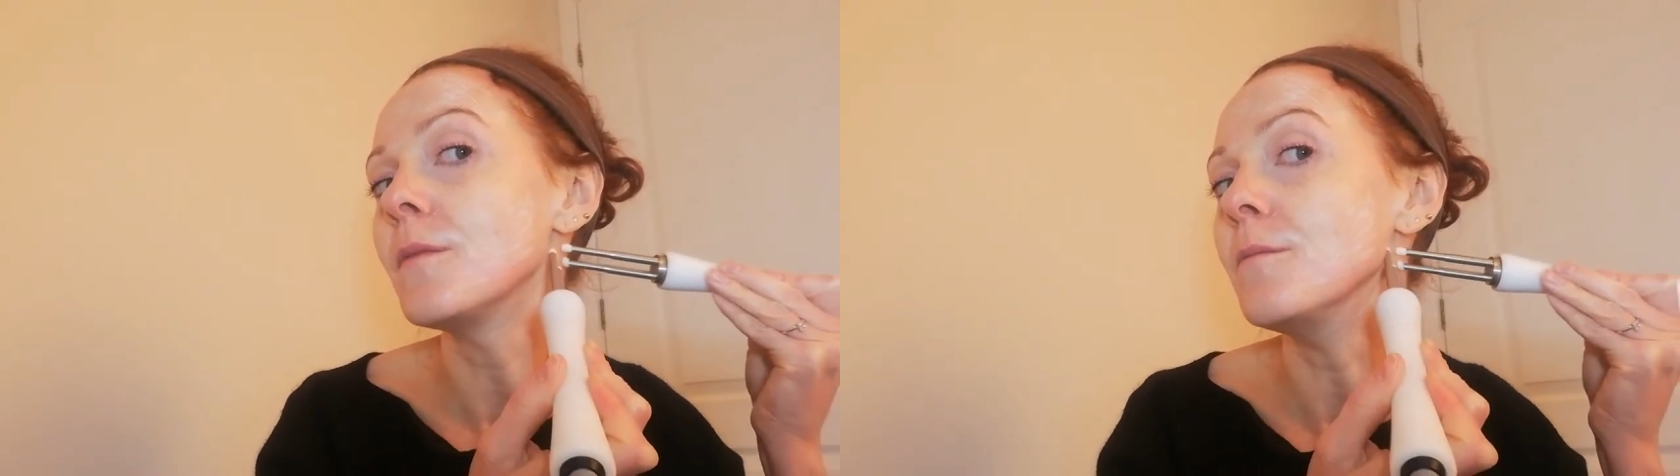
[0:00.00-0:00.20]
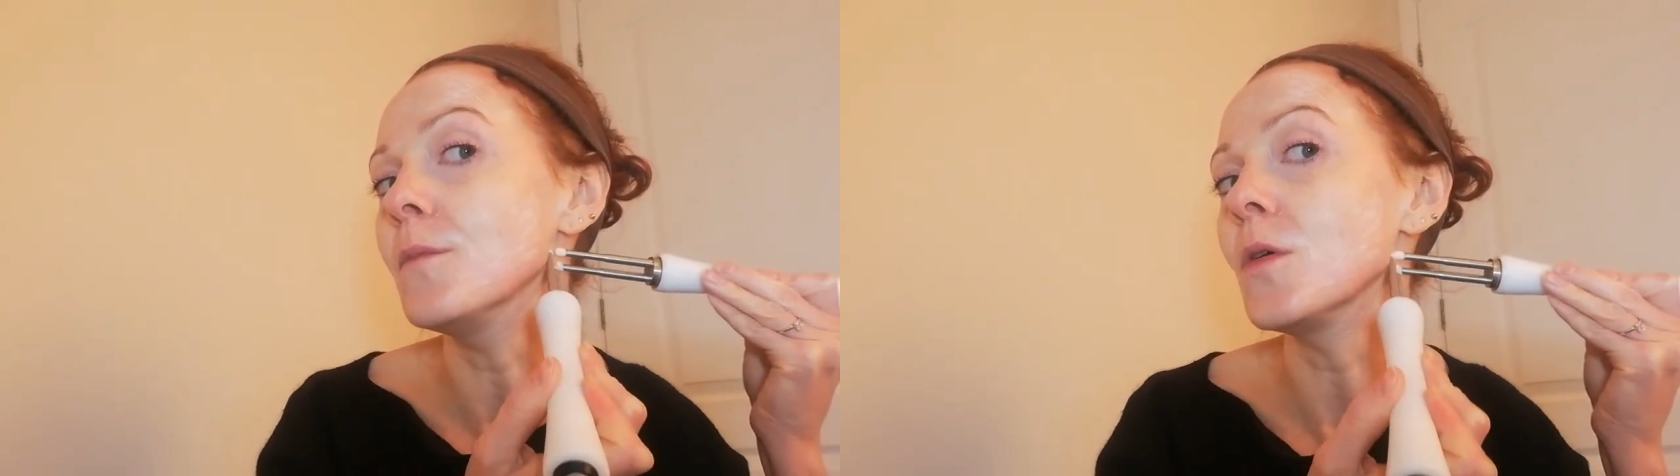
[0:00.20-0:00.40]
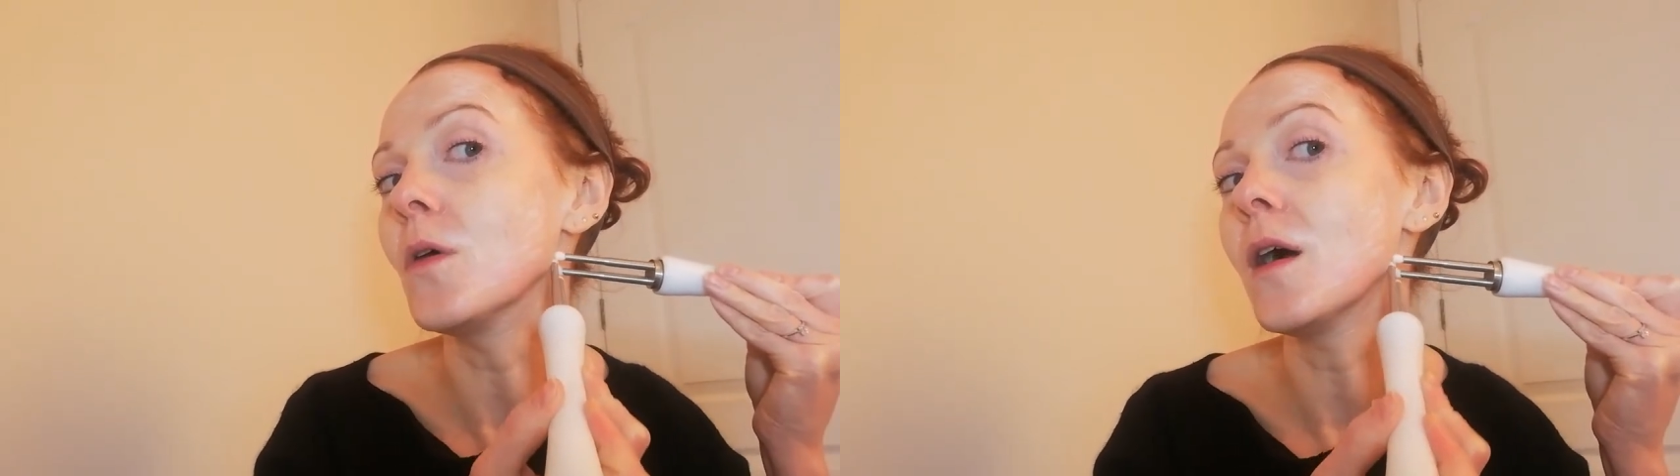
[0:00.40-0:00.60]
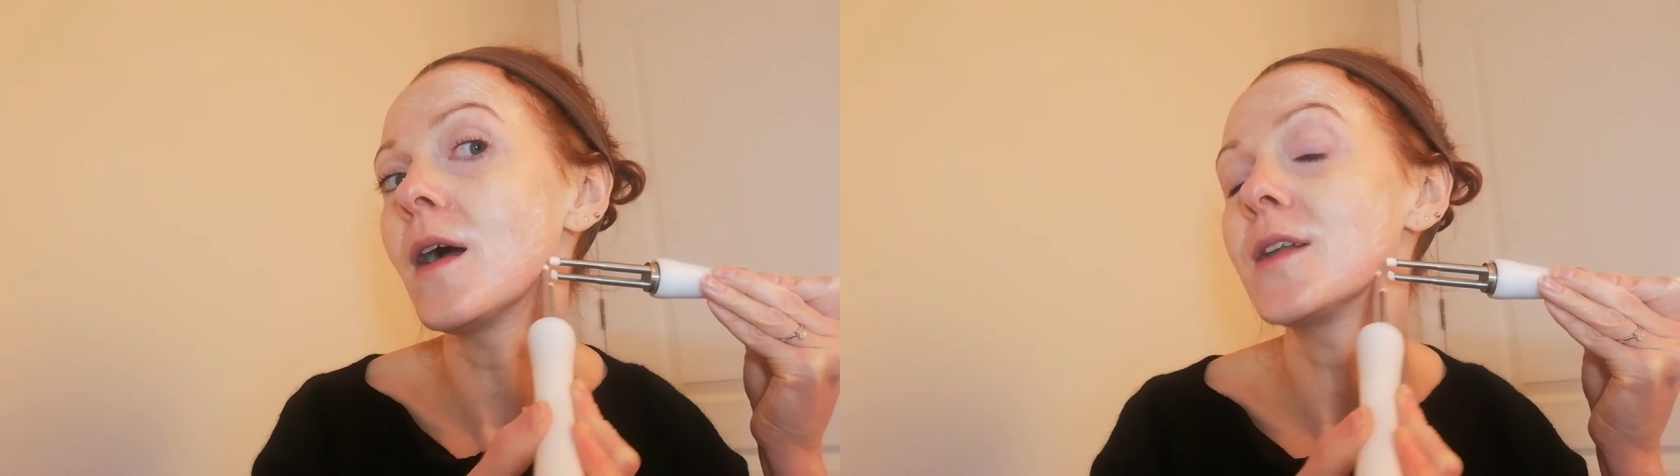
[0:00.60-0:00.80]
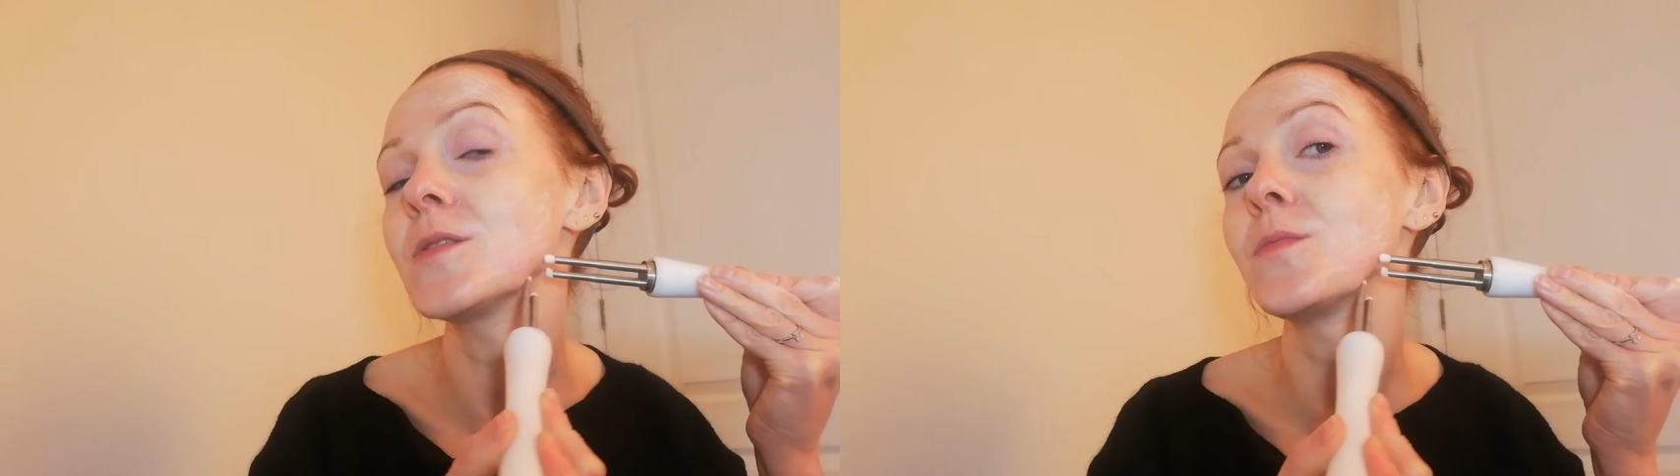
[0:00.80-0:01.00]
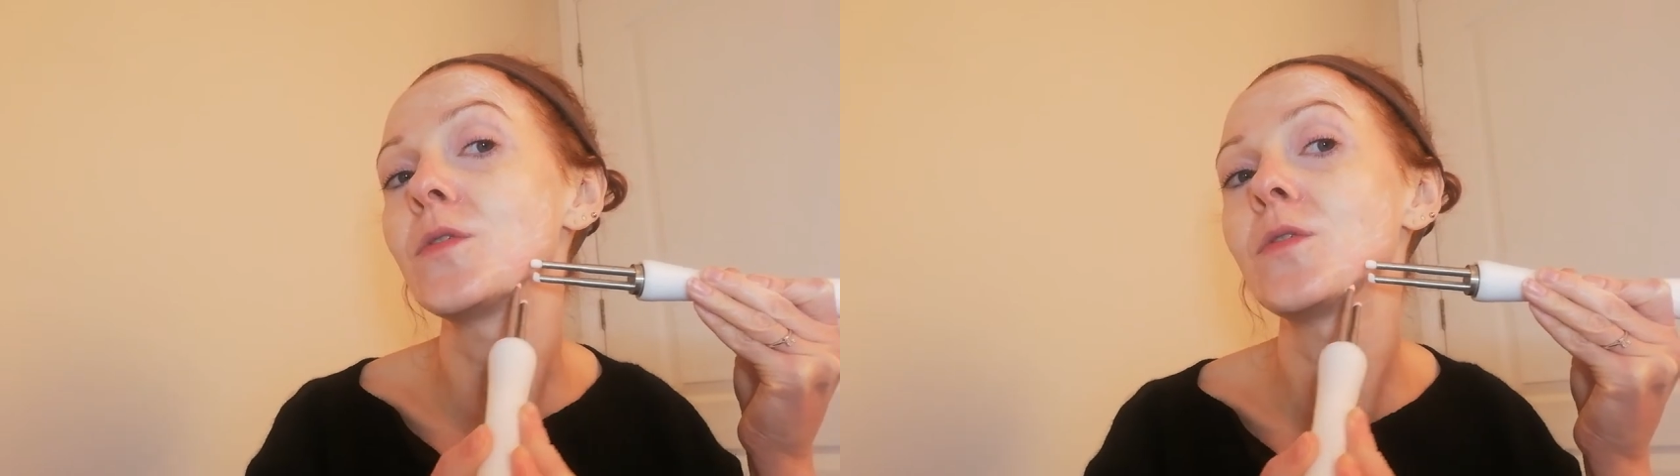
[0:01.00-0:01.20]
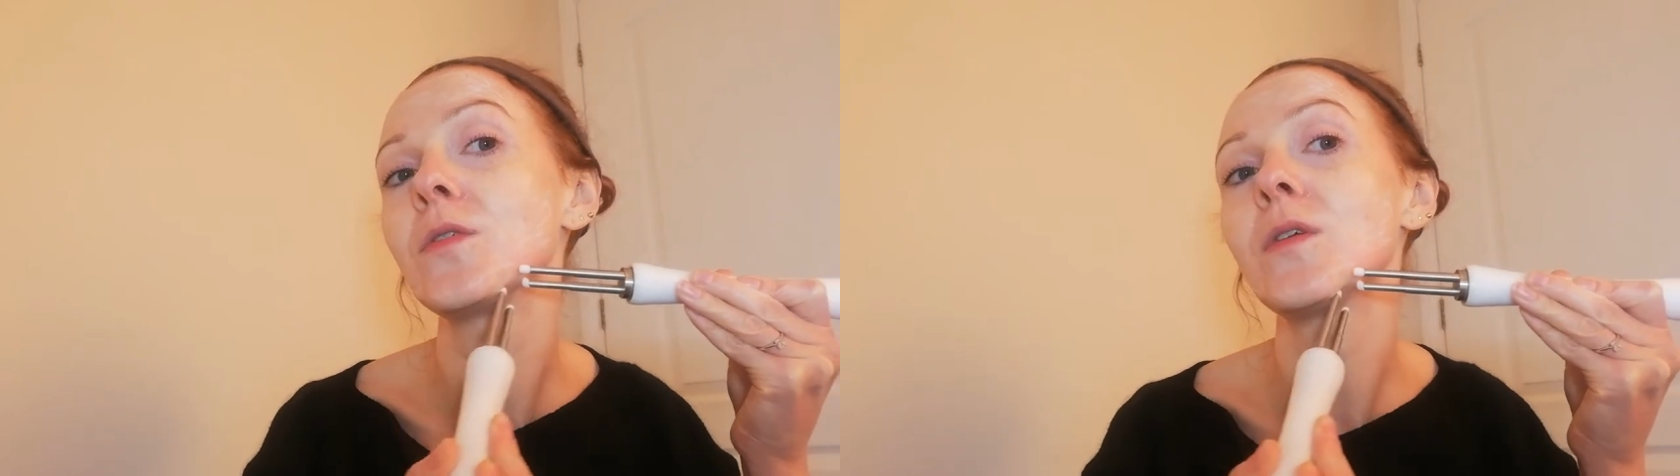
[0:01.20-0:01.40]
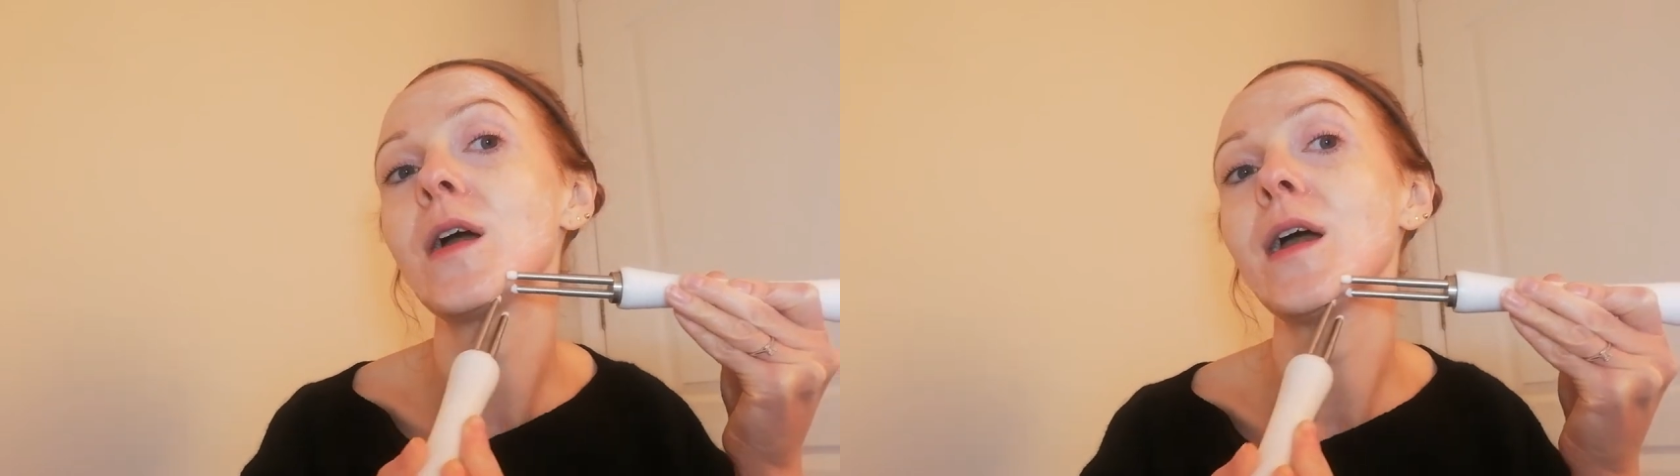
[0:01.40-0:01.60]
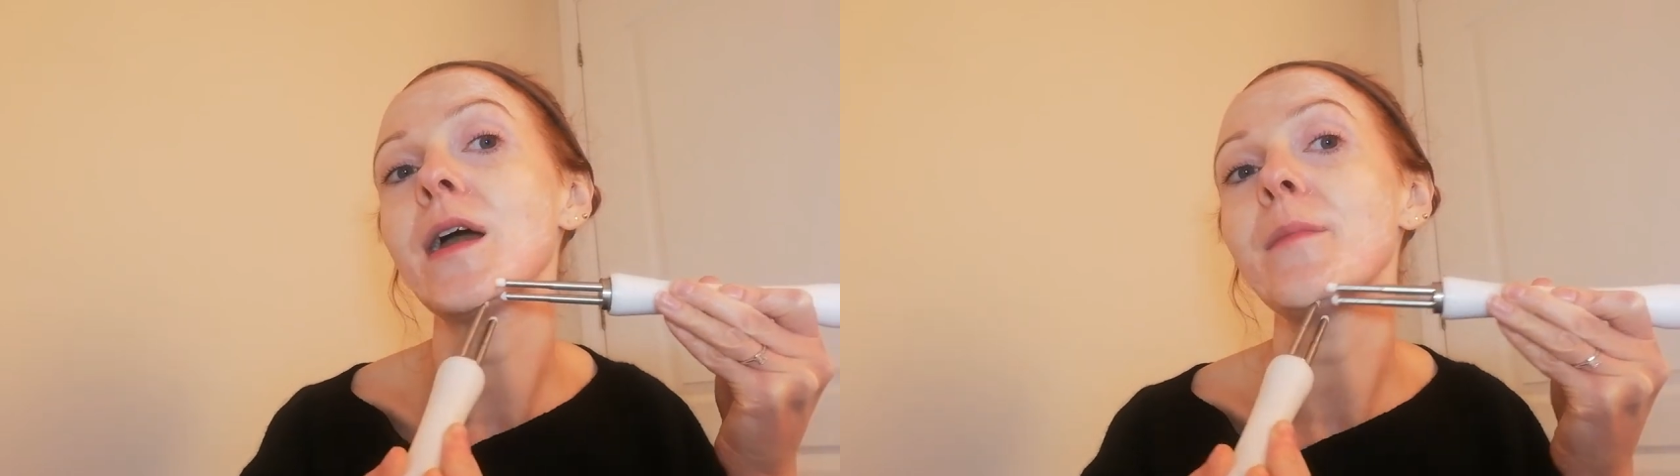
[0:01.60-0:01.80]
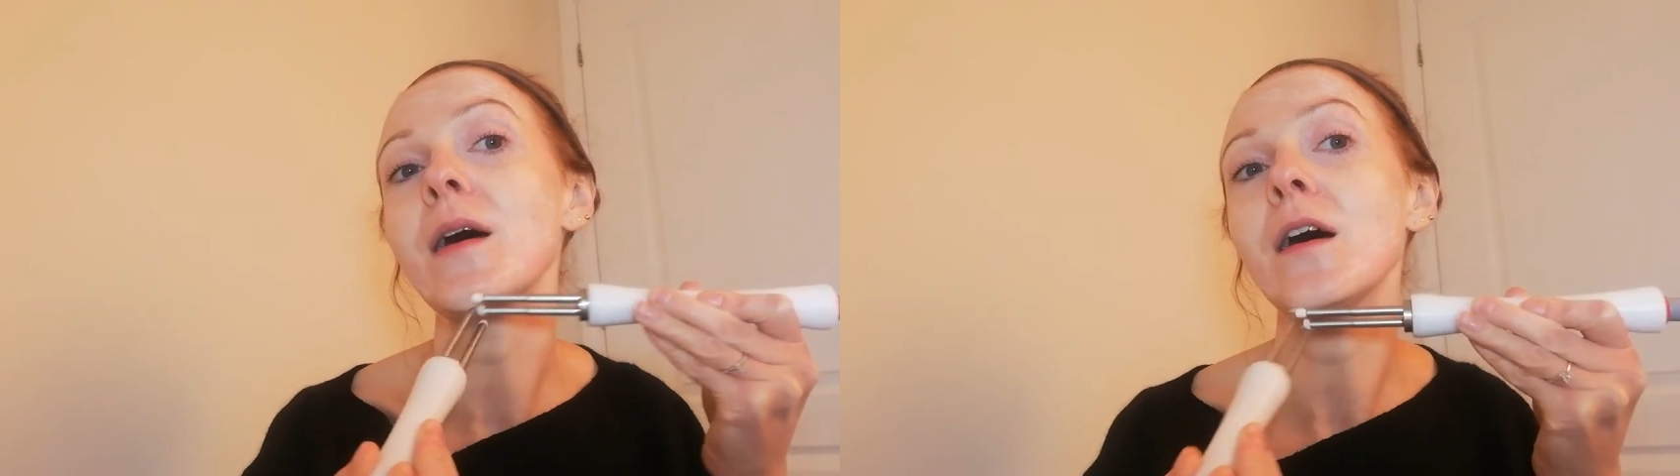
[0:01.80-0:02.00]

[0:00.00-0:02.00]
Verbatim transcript: more and more um,